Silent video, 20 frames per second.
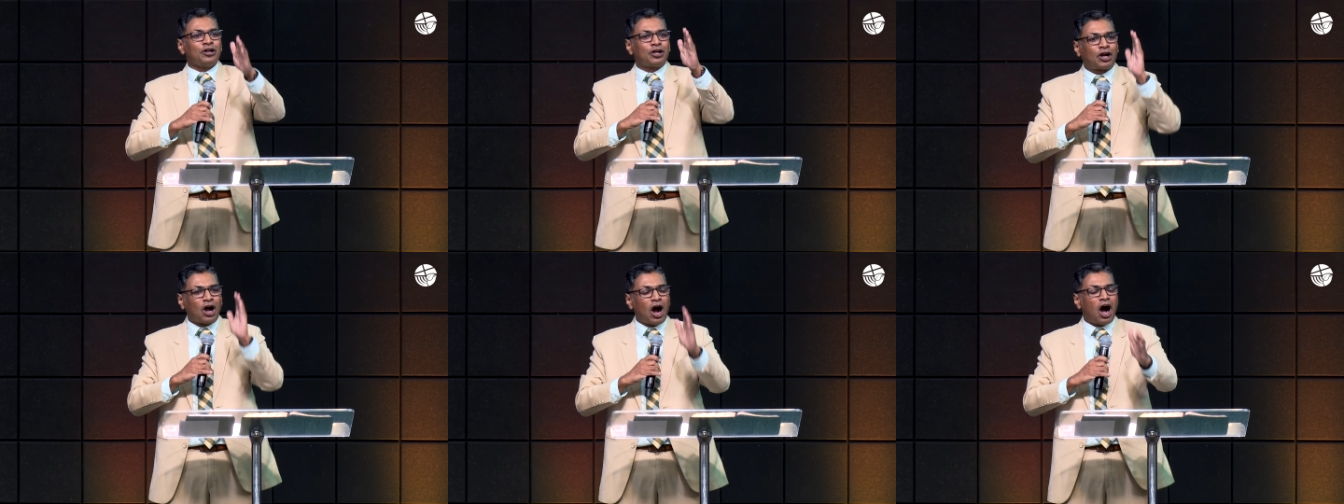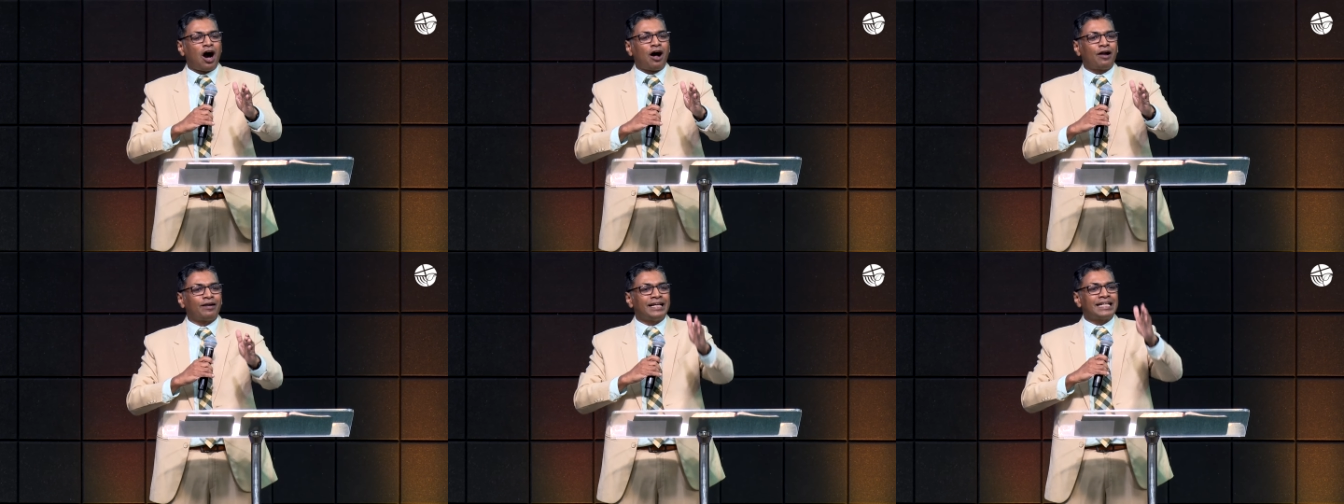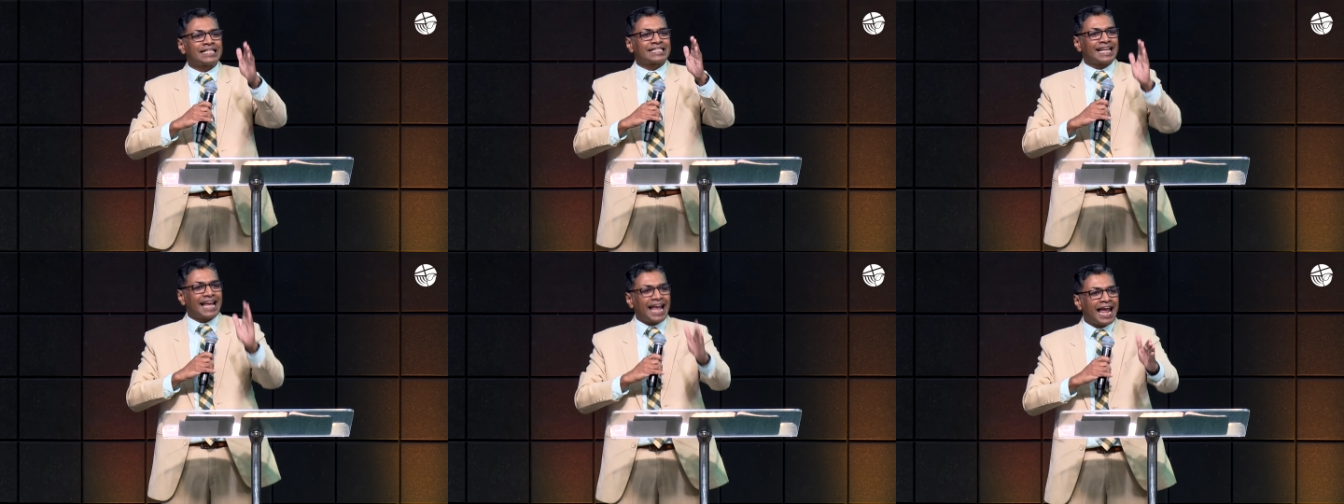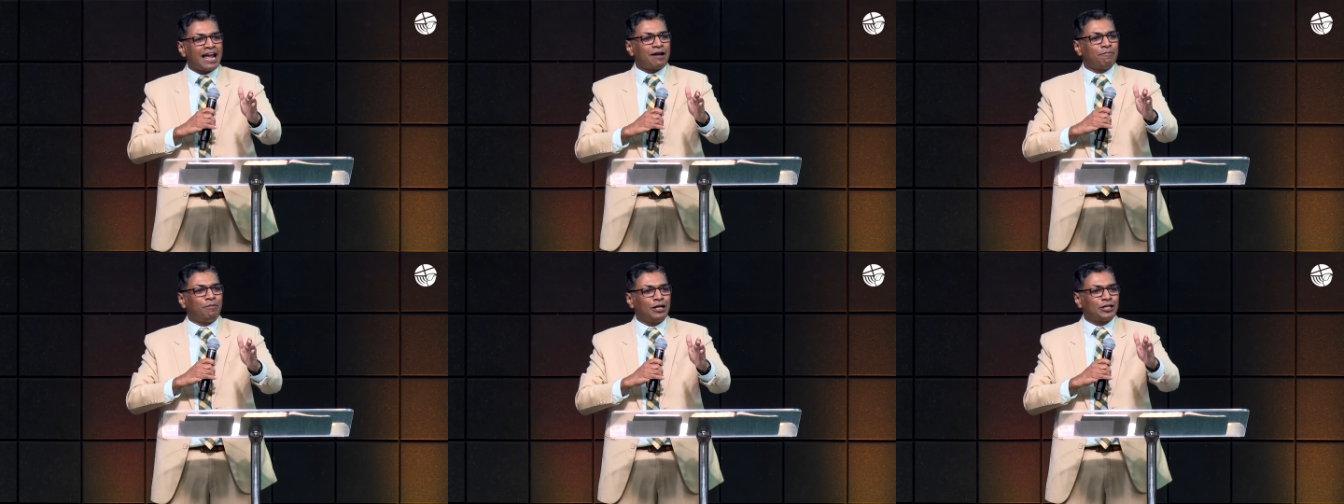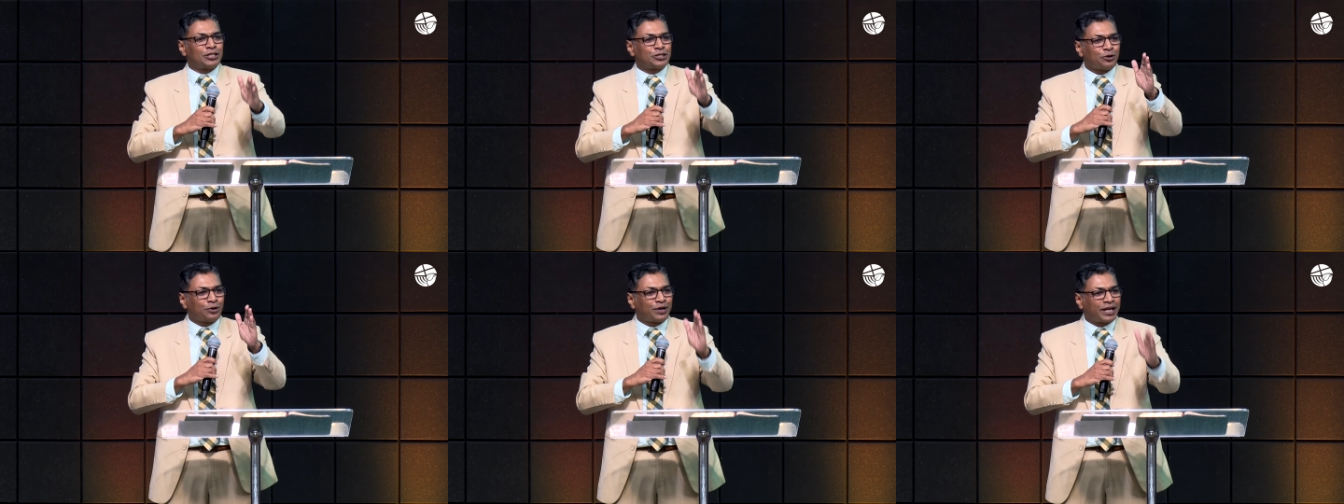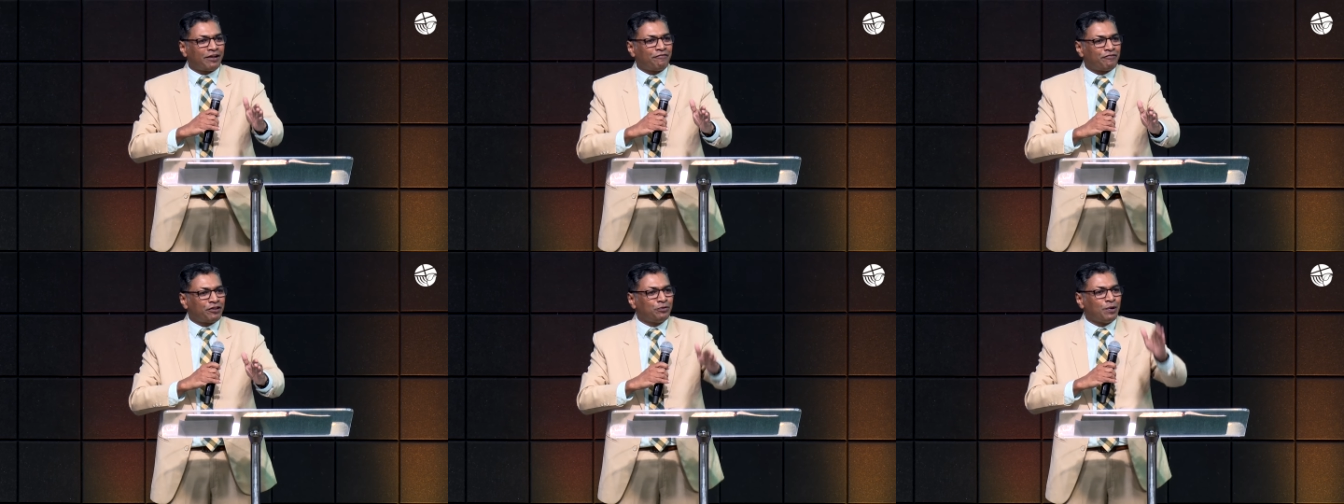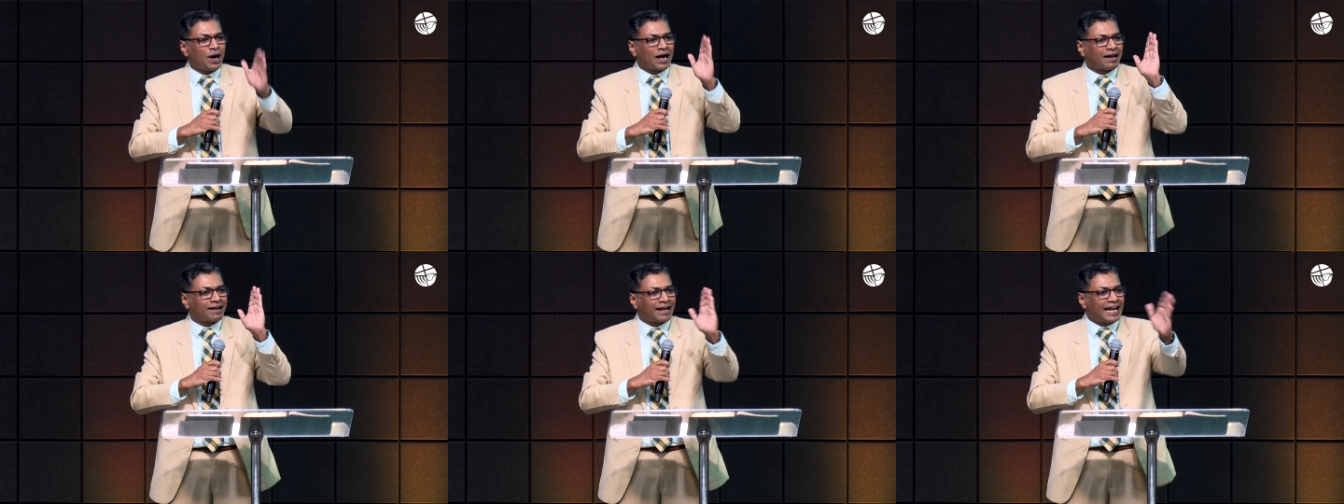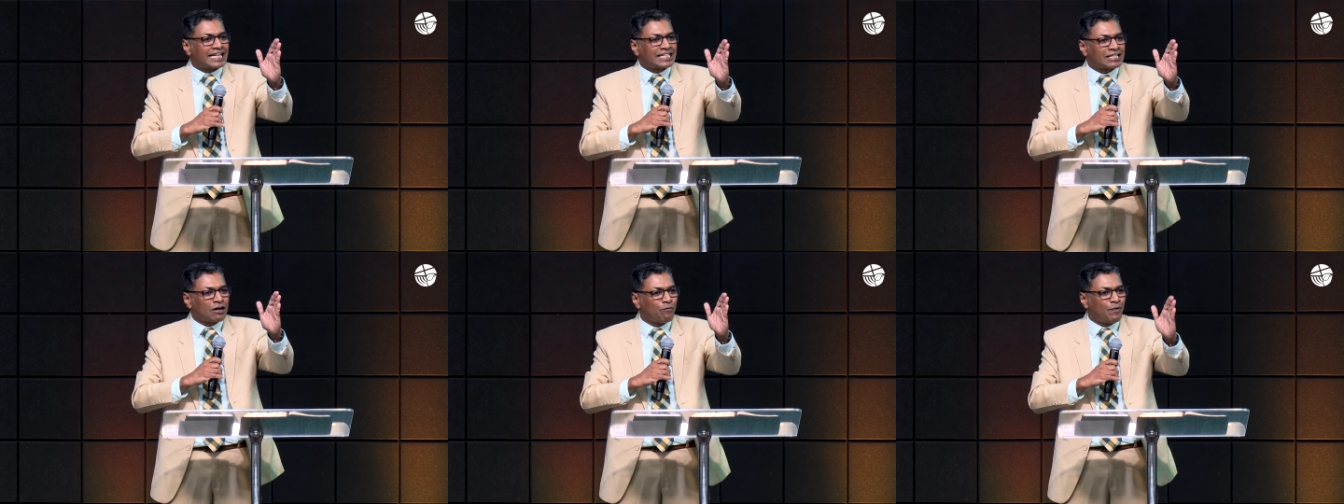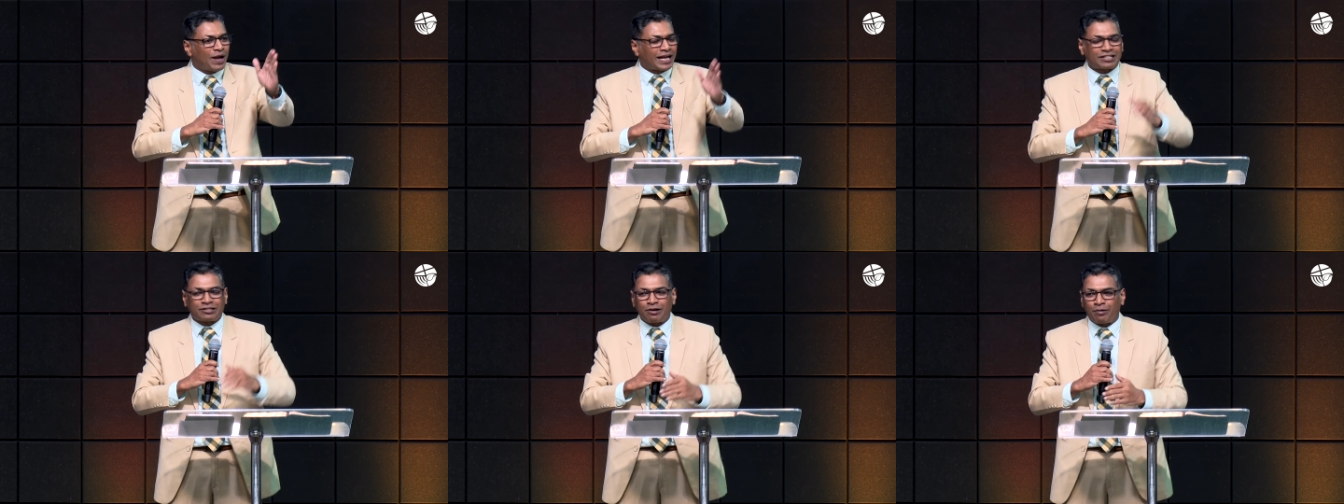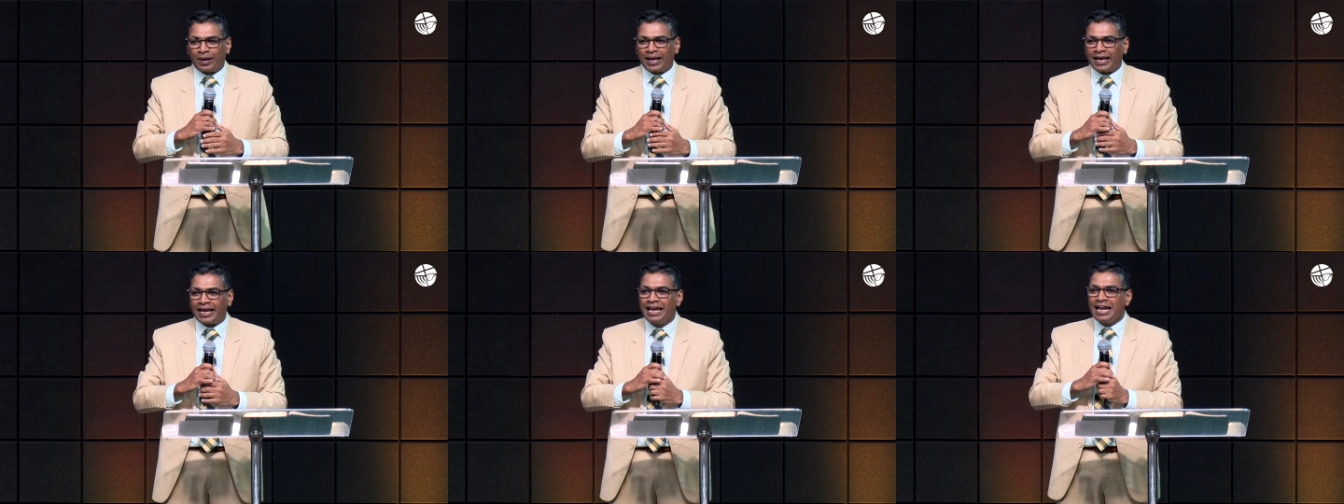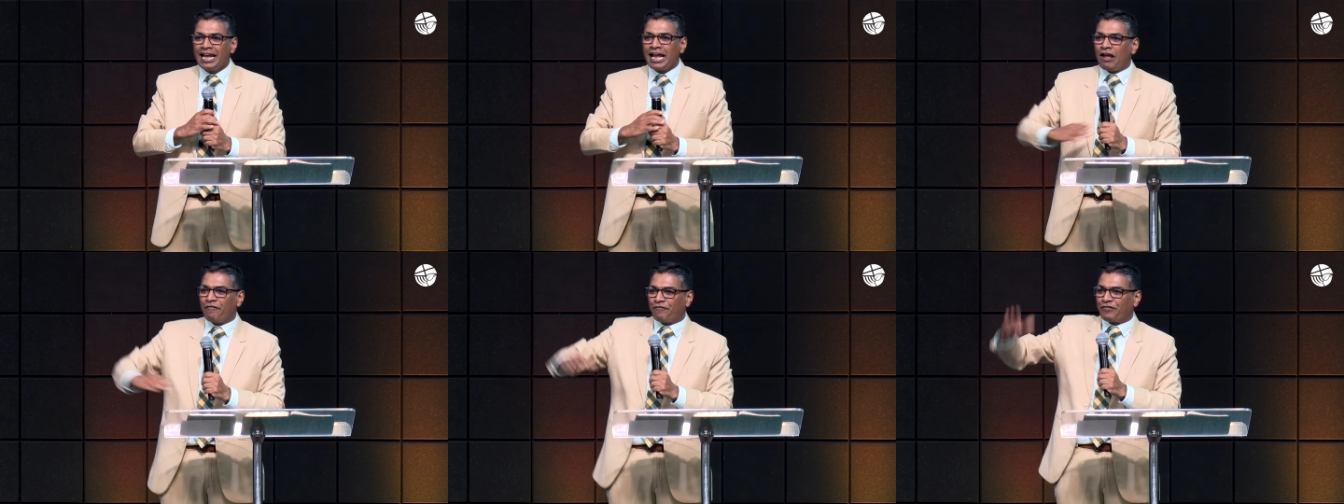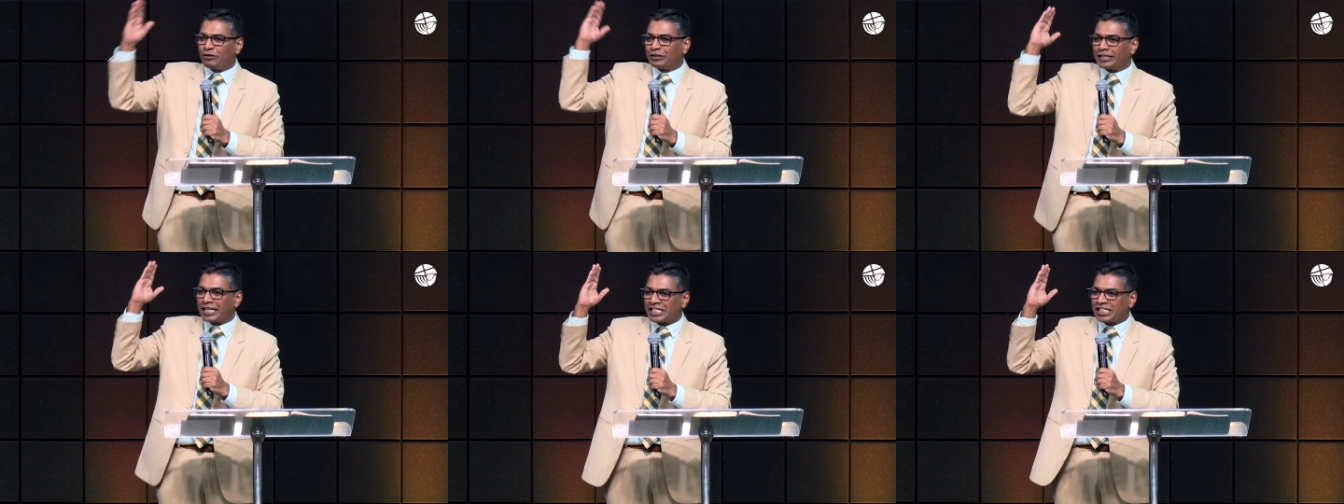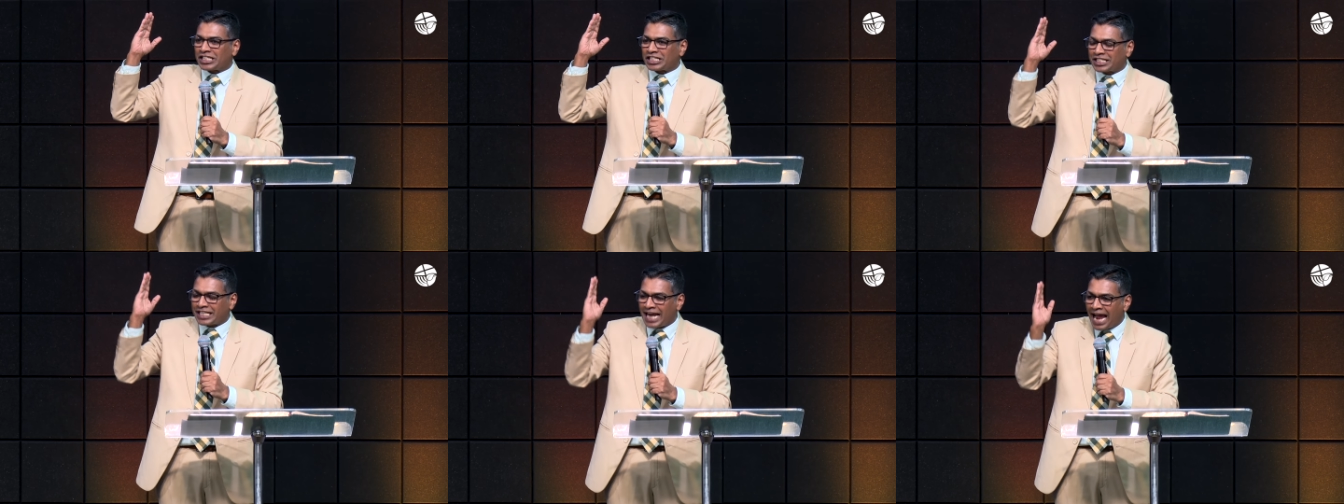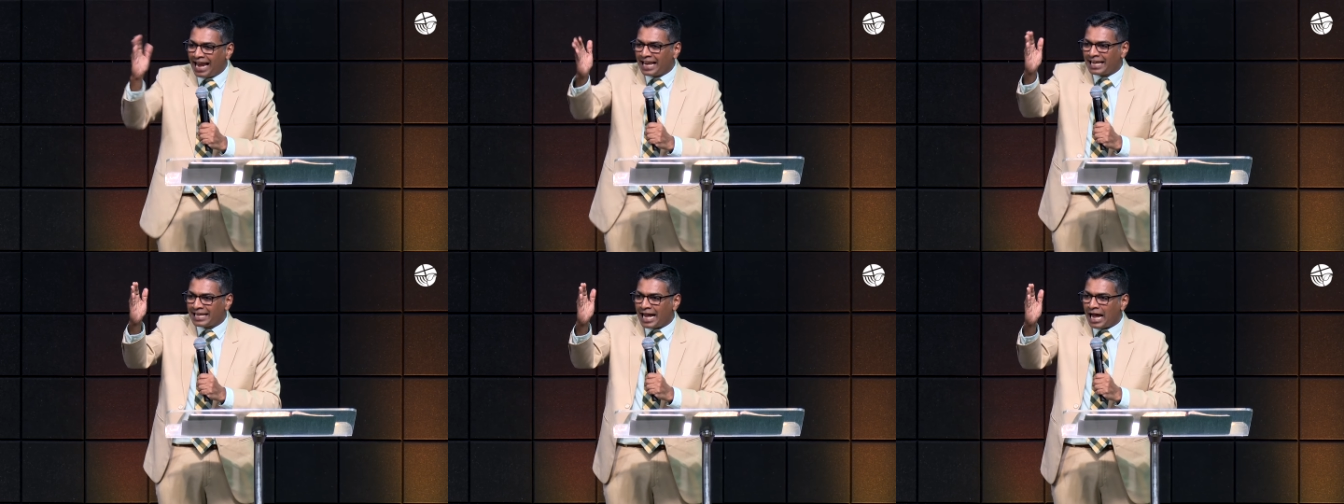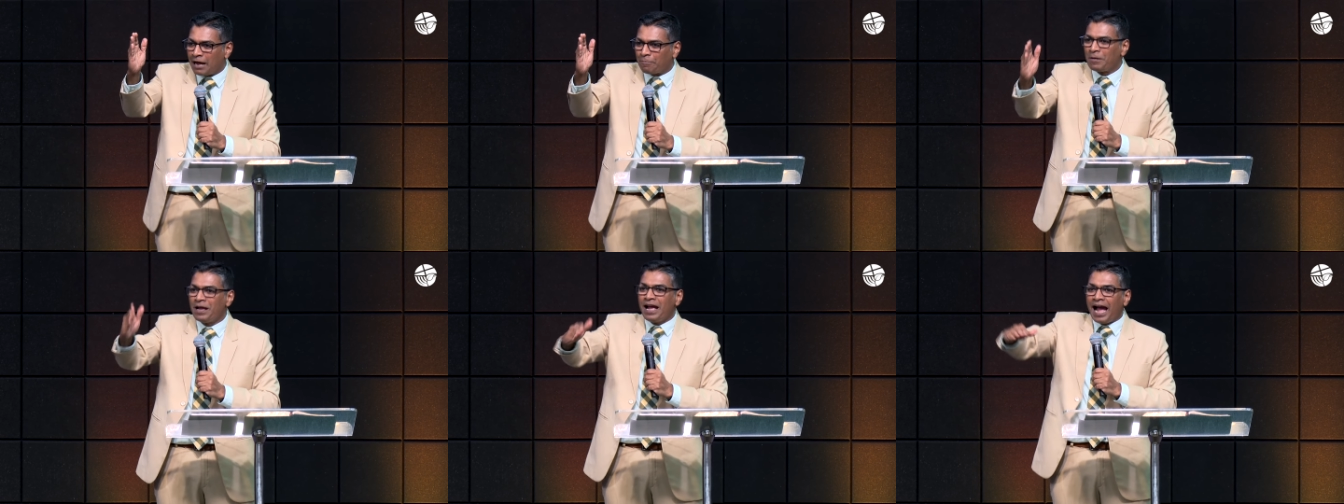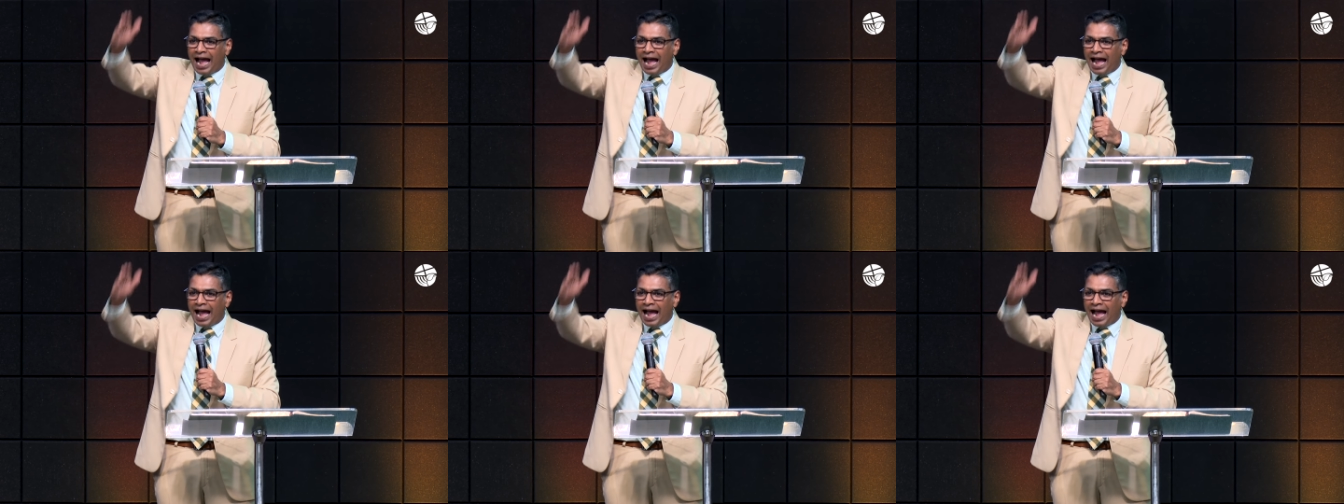God is able to give you a greater victory if you just stand up